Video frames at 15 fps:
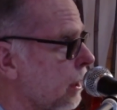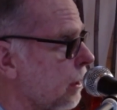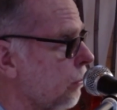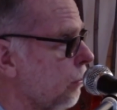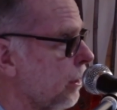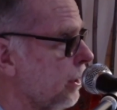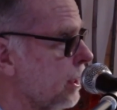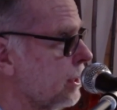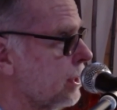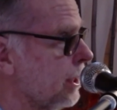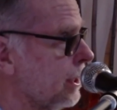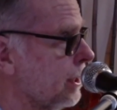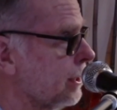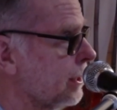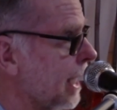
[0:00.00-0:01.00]
When this
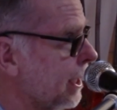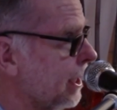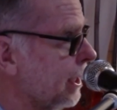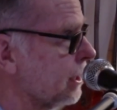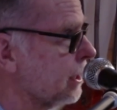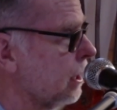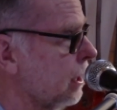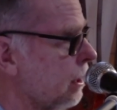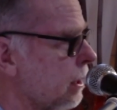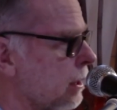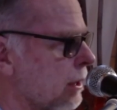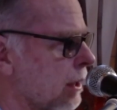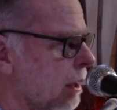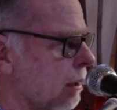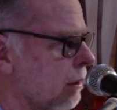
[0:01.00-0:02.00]
is, that is.
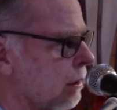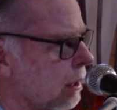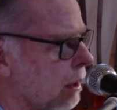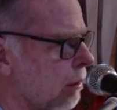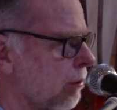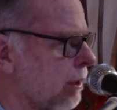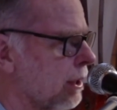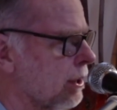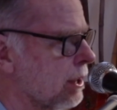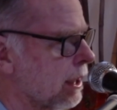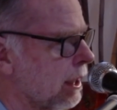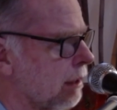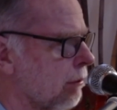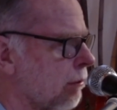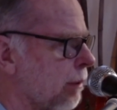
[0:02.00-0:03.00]
So, we can see
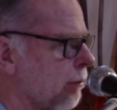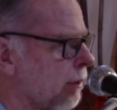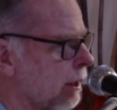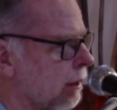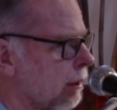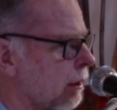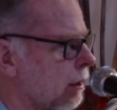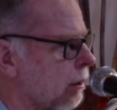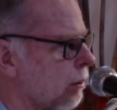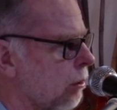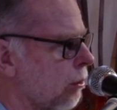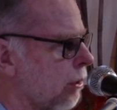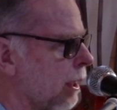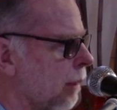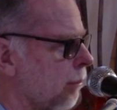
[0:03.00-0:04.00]
that when we're
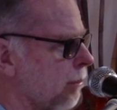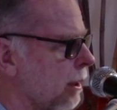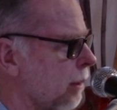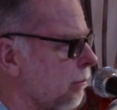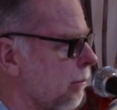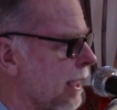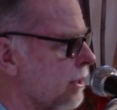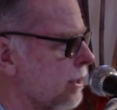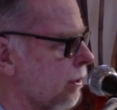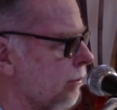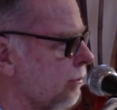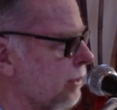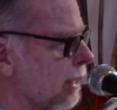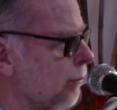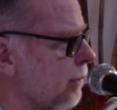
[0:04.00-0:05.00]
caught up in a mess of
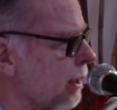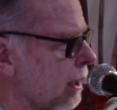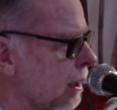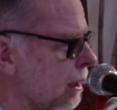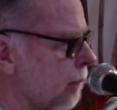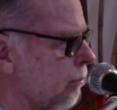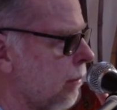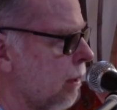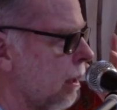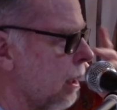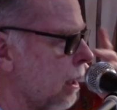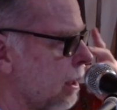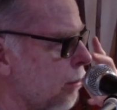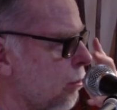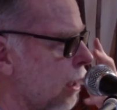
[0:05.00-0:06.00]
something in
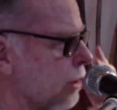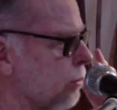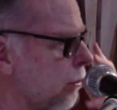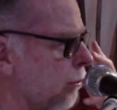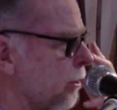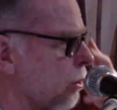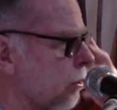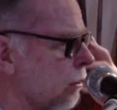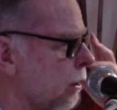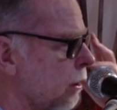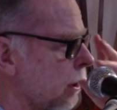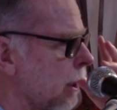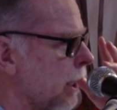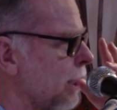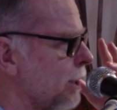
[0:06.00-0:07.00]
our minds, when we're
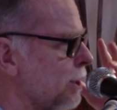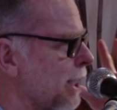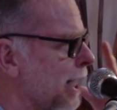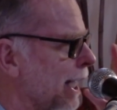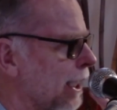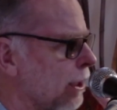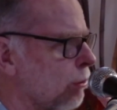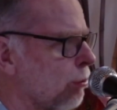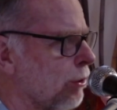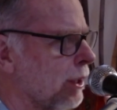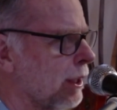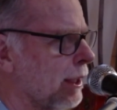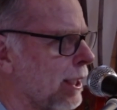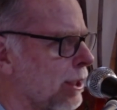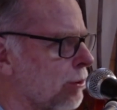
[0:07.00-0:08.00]
entangled with a
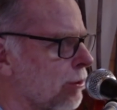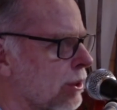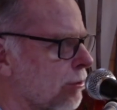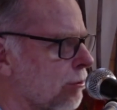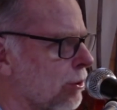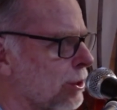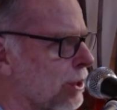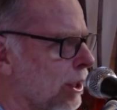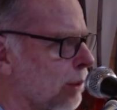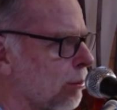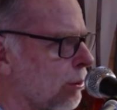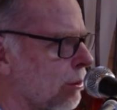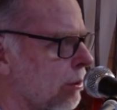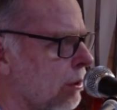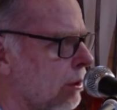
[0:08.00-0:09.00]
hindrance, for
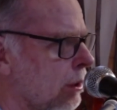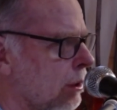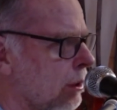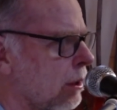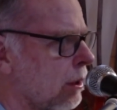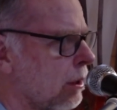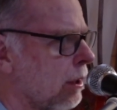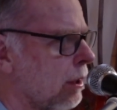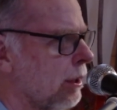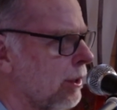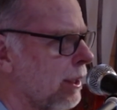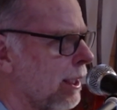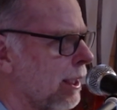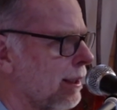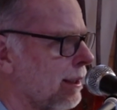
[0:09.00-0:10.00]
example,
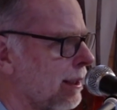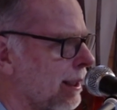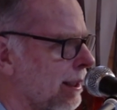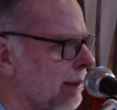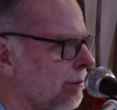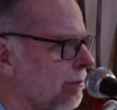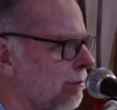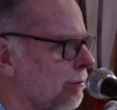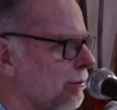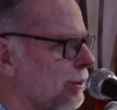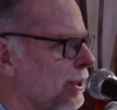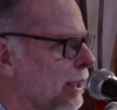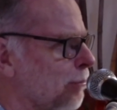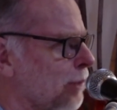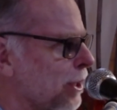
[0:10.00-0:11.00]
then
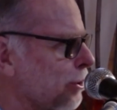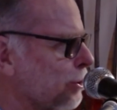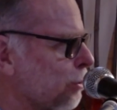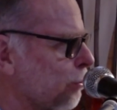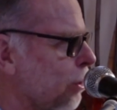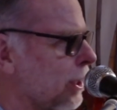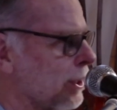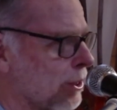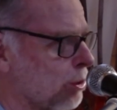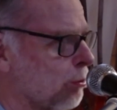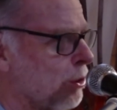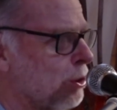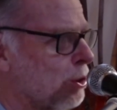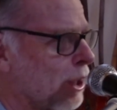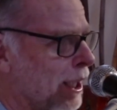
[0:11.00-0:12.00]
something else arises. We
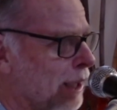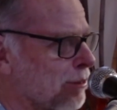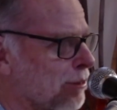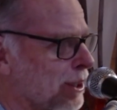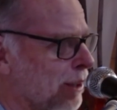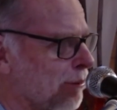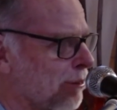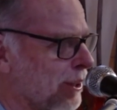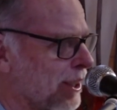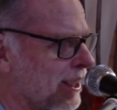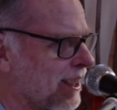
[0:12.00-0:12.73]
usually have suffering.